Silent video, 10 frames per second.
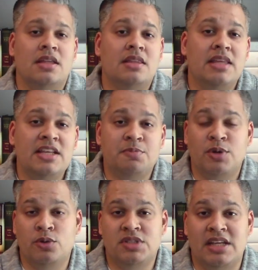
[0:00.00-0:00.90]
These
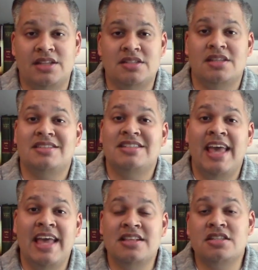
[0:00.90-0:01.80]
proteins,
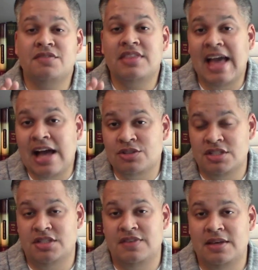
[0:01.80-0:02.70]
tens of
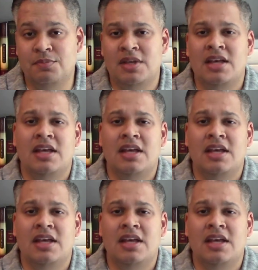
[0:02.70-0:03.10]
thousands of them,